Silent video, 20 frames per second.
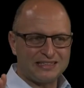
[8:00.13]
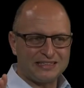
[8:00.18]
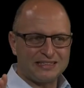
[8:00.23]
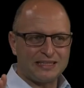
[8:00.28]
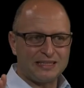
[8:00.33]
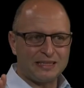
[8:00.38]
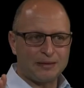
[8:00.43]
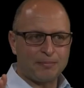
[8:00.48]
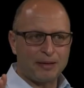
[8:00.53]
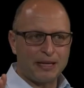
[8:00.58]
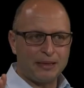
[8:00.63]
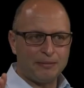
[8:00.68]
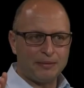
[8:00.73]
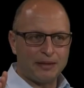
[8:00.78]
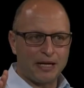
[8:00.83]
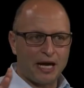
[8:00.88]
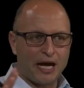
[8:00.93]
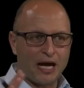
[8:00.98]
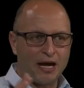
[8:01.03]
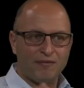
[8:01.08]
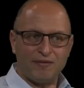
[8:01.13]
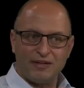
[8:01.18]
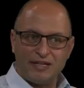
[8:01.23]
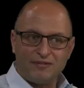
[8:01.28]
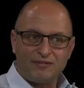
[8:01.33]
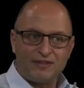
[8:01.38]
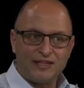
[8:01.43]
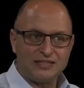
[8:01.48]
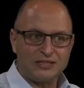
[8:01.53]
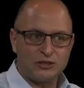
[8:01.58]
see their payment halved
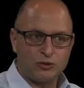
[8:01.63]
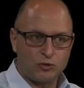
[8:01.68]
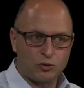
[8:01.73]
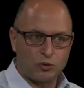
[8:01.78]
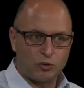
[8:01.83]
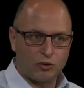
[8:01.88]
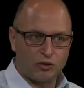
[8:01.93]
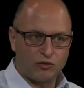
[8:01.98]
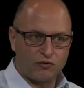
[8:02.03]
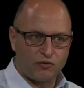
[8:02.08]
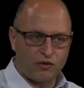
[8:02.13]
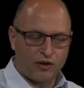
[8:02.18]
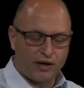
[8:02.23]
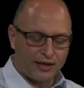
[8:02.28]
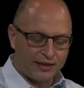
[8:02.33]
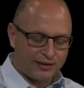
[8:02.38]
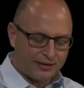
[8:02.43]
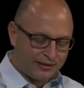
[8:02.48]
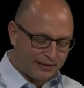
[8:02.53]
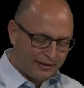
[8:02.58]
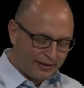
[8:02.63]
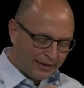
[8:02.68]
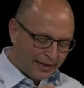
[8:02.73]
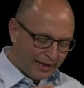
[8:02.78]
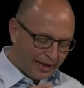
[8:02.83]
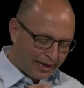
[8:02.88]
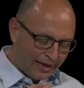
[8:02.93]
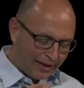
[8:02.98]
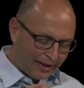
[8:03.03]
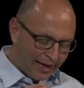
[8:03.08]
if they still qualify.
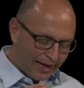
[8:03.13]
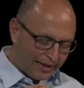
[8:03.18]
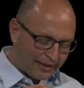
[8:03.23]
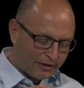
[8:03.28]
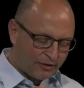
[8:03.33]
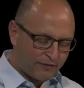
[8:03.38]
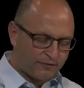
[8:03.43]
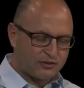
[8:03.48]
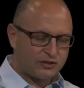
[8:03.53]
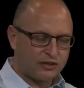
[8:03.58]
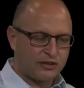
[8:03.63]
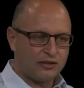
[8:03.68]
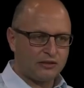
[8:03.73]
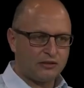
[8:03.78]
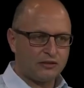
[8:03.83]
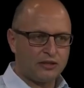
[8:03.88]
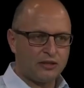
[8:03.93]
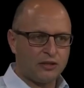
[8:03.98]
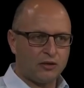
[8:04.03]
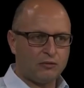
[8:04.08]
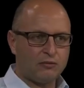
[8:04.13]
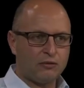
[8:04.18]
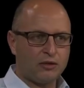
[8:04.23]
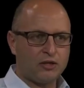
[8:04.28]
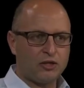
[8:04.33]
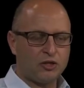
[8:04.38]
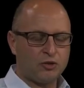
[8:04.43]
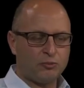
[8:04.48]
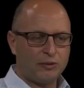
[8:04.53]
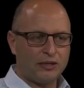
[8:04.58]
Uh, and then obviously, you know,
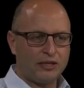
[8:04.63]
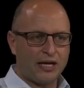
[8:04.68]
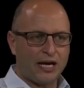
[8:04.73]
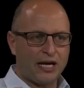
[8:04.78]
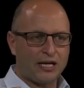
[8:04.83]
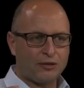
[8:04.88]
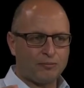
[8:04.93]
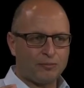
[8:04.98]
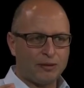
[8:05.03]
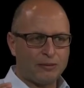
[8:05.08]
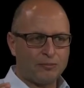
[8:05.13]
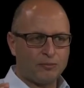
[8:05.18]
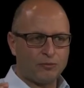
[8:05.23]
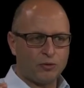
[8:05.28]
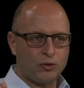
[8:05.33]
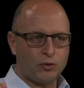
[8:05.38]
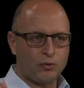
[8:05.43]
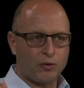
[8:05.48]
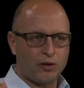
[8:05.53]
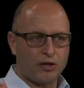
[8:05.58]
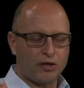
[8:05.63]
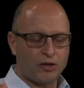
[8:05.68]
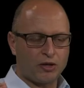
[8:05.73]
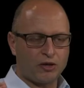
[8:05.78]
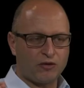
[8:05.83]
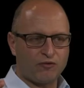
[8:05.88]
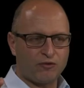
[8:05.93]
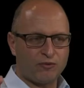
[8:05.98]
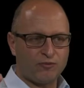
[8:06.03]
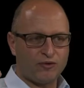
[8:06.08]
there'll be other people who are
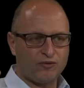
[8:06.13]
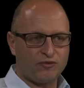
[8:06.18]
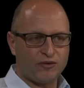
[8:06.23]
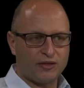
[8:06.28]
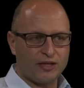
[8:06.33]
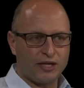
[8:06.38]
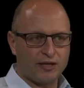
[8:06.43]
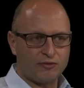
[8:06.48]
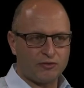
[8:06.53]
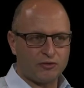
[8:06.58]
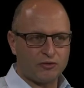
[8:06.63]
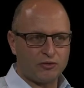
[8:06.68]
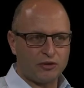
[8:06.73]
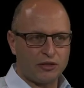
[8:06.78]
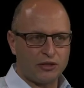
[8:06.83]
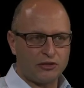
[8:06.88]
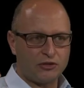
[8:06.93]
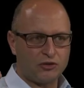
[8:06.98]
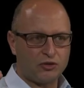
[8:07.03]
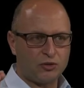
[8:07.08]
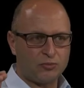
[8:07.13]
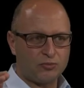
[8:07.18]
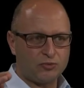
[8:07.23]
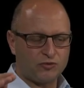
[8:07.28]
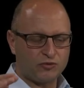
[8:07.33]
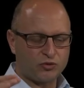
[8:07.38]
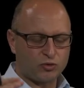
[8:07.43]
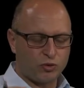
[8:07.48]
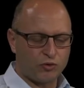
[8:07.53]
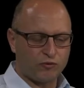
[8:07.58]
going from 1500 in terms
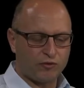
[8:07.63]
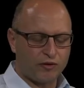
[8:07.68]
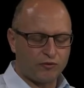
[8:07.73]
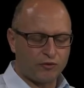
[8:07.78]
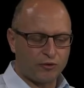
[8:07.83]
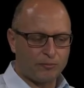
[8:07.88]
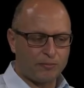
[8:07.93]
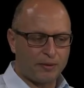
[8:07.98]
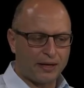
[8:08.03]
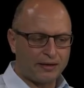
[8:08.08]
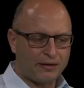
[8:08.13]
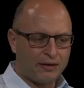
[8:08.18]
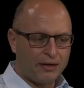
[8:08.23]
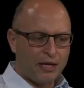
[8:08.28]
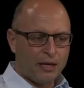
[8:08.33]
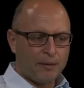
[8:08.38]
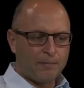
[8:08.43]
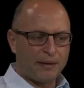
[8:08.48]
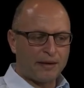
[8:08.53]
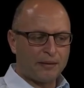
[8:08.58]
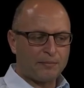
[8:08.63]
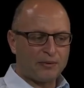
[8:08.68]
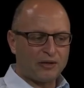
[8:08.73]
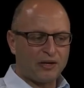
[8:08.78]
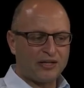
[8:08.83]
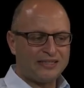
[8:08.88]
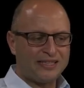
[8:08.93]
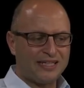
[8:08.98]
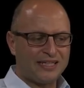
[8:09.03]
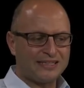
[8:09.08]
of 1200. But, but, but
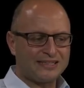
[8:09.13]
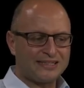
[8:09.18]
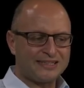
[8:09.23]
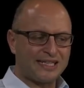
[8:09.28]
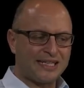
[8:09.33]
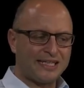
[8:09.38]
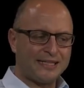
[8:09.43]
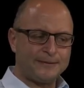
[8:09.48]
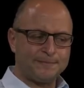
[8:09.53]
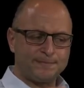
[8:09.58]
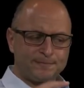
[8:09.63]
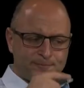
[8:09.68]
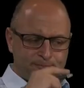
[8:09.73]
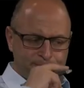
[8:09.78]
I dare say